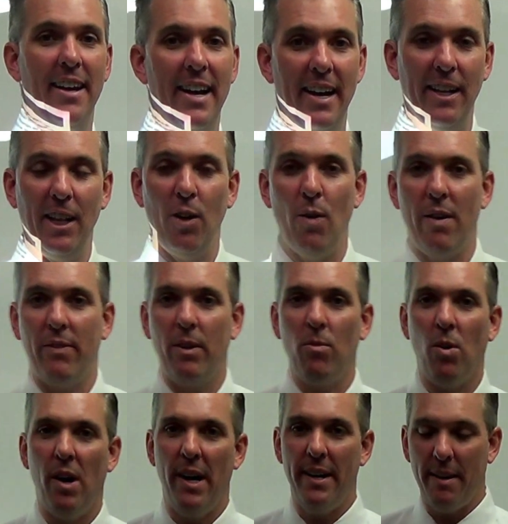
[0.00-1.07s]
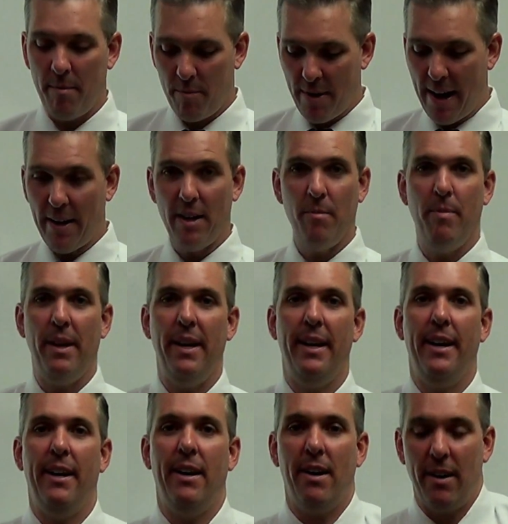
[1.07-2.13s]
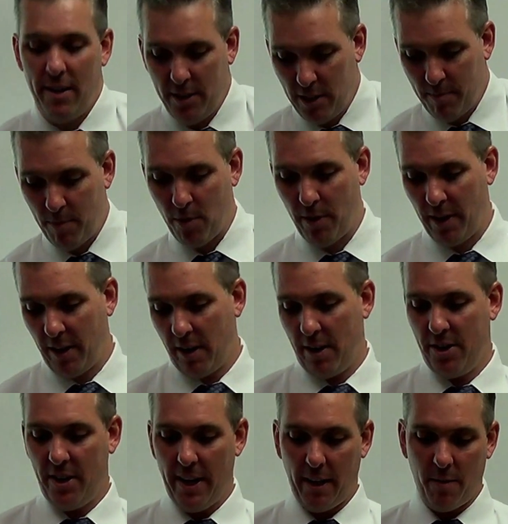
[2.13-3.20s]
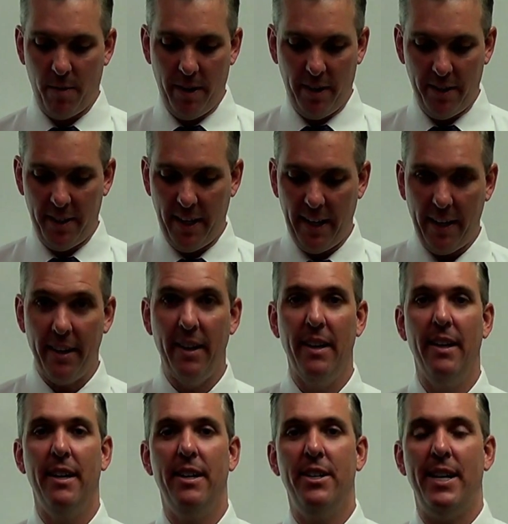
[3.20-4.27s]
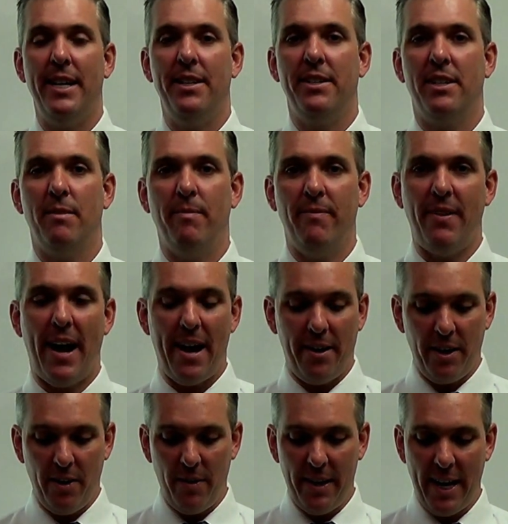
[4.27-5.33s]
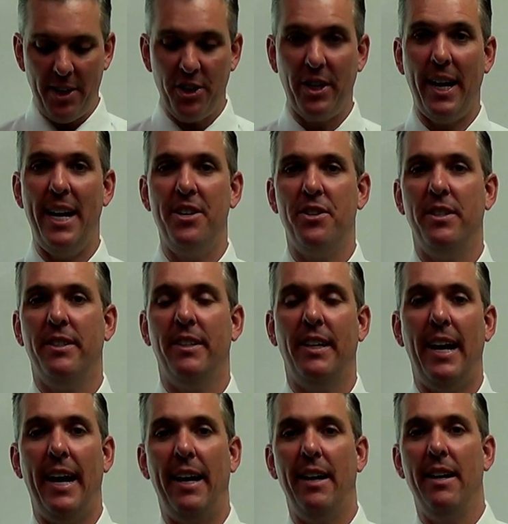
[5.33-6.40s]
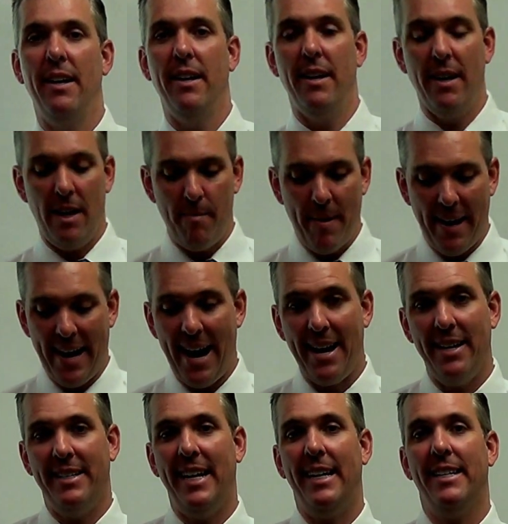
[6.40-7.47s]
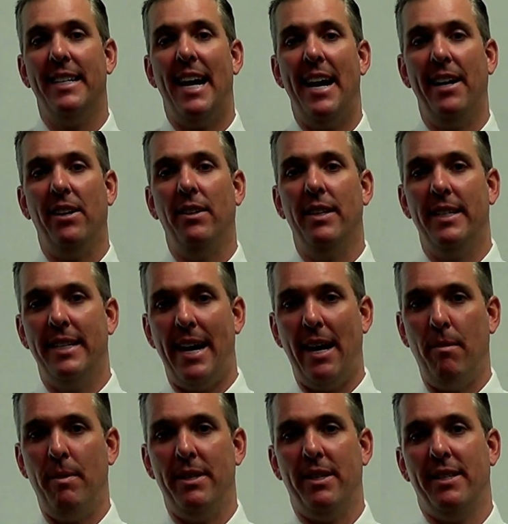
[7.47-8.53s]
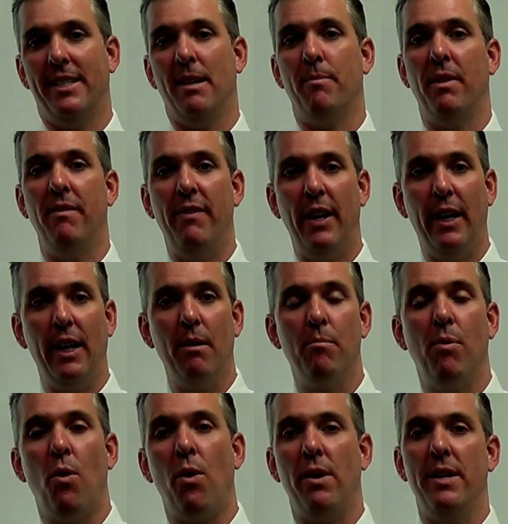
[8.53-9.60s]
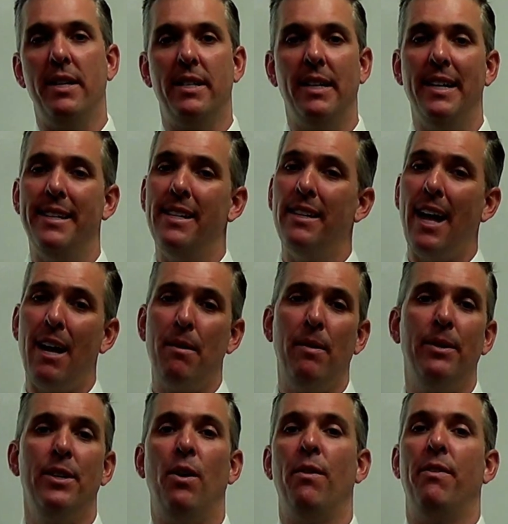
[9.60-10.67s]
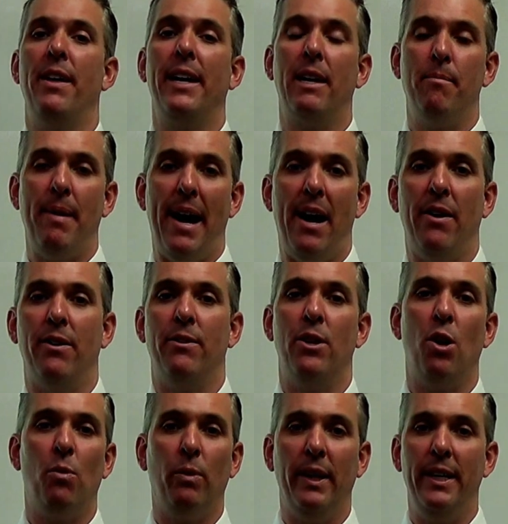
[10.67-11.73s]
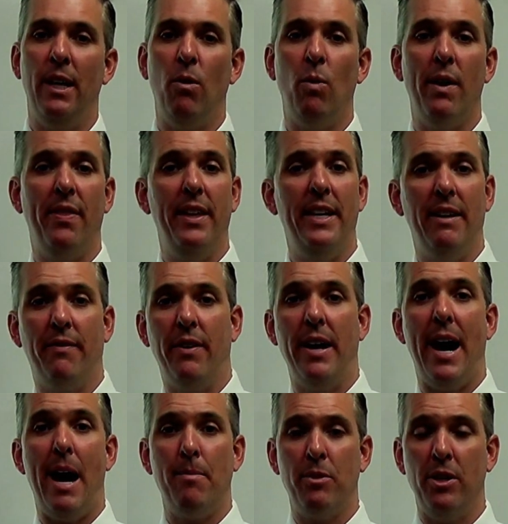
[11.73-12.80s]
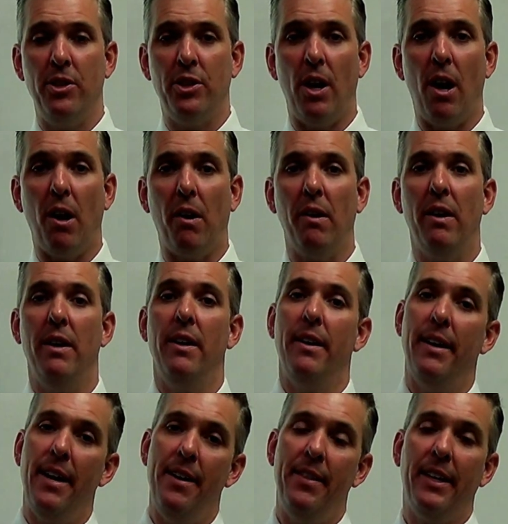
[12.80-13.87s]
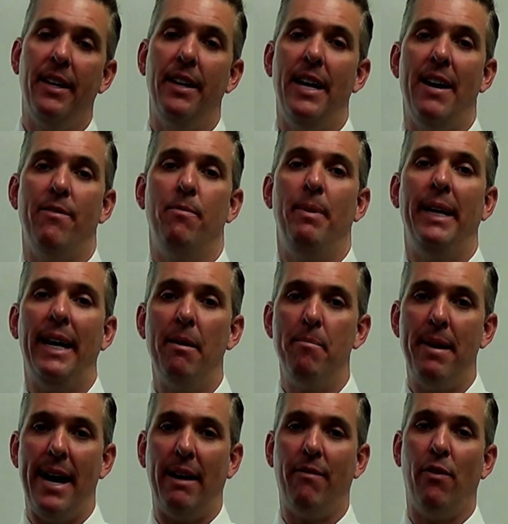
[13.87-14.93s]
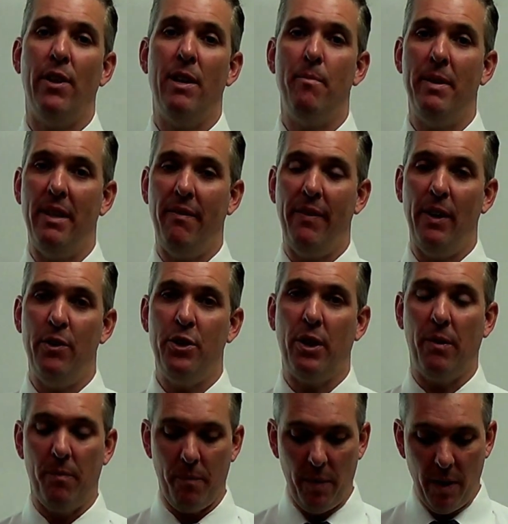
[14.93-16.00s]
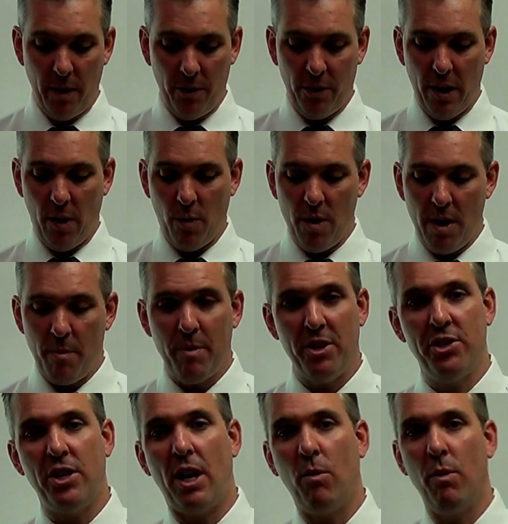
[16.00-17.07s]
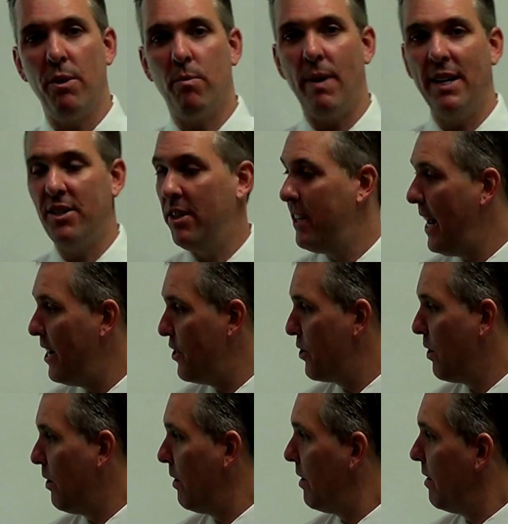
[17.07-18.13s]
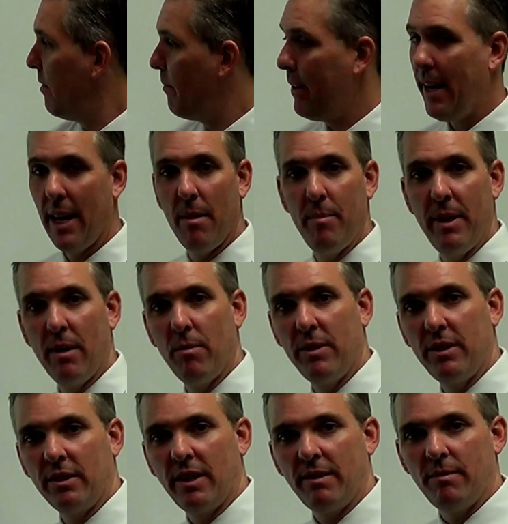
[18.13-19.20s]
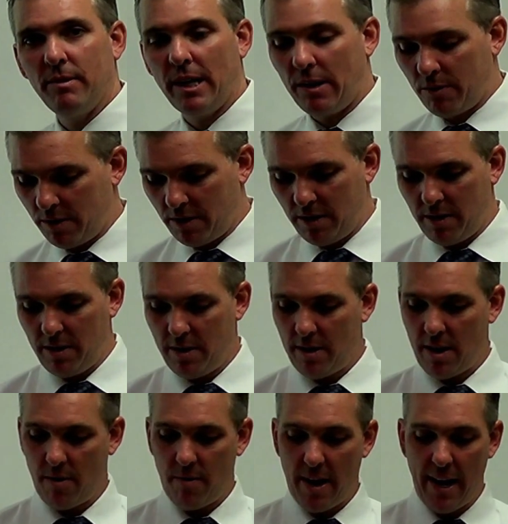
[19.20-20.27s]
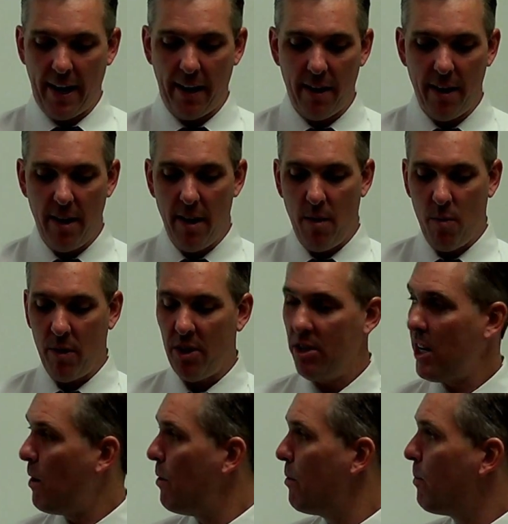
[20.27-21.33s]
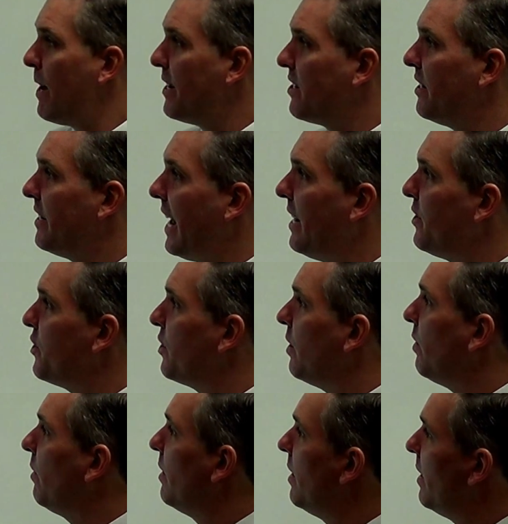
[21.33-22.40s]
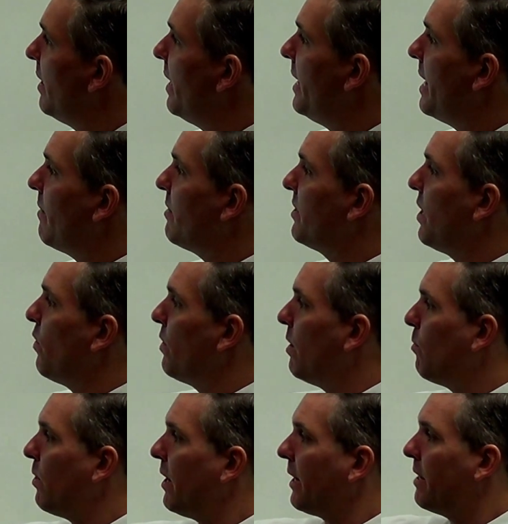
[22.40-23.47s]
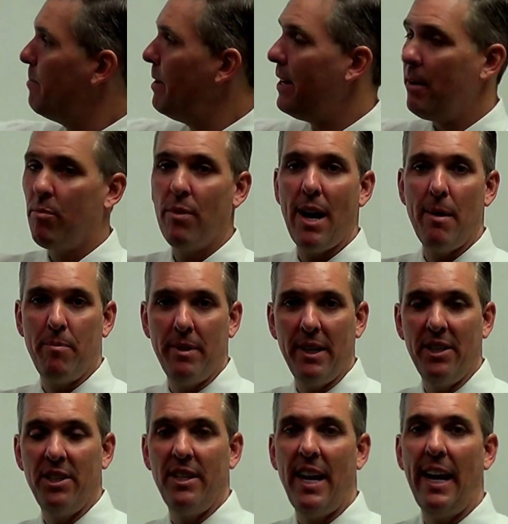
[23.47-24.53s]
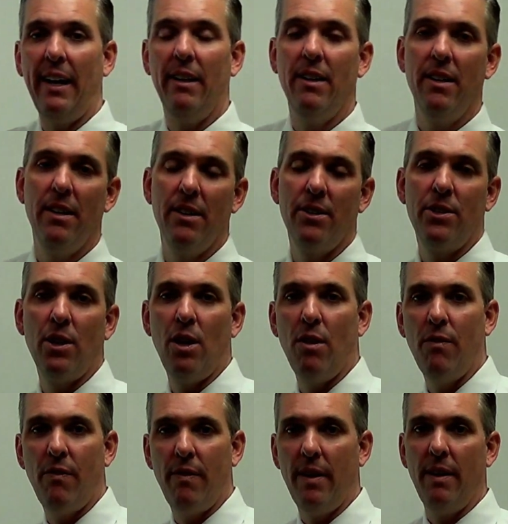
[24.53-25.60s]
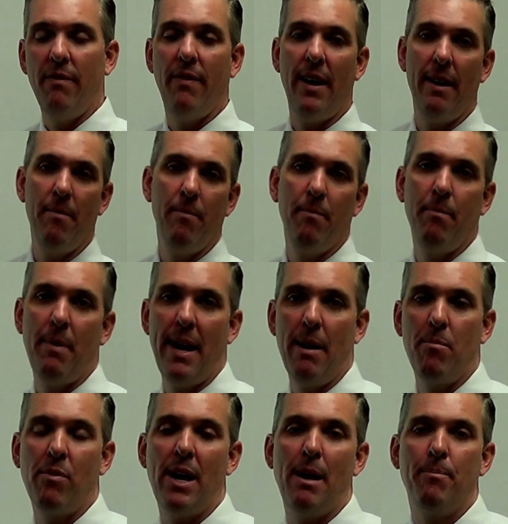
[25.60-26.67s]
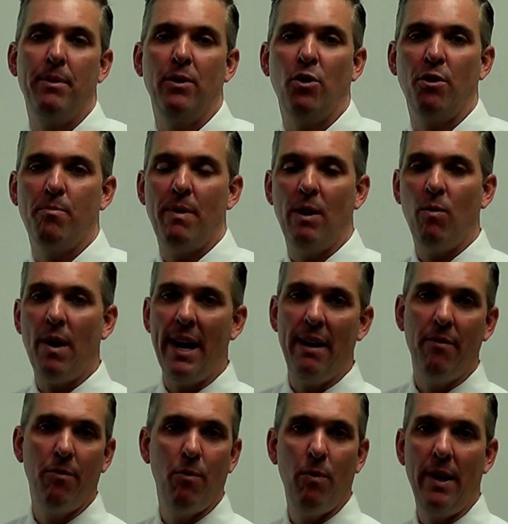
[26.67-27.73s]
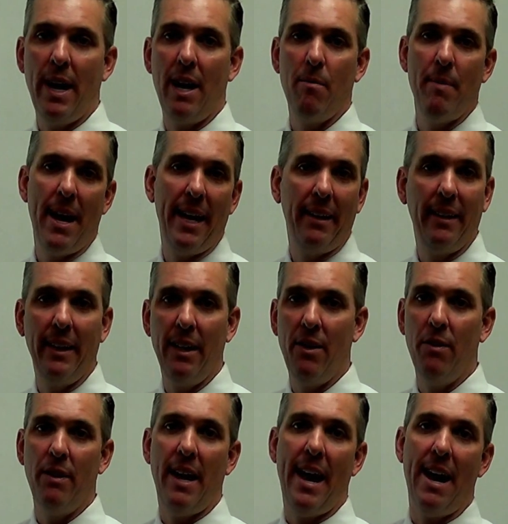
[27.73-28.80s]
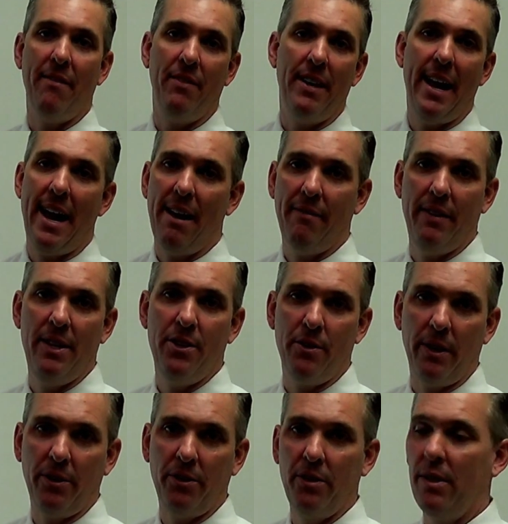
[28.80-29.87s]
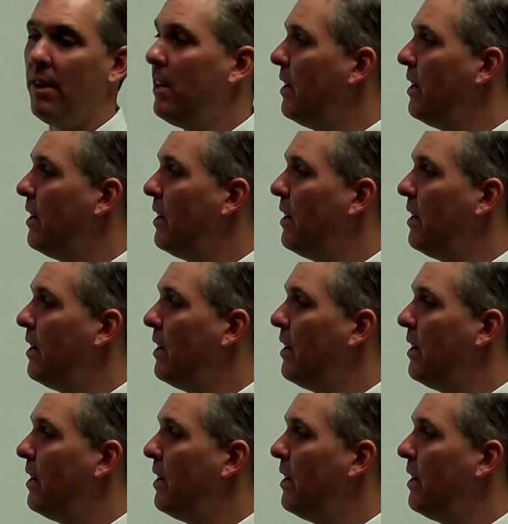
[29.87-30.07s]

Hello, everyone. Proud to be here supporting Gerchick Realty and shedding some value and education today about how to take title in the title business. Something very important that a lot of people don't think about or don't really know what the different options are, and that could have a big impact for them in the future. So I'm going to start with residential. We got up here, we said good to go? All right. We're going to start with residential. In Arizona, we're a community property state. So if, if I buy a property with my wife, we automatically own half and half interest.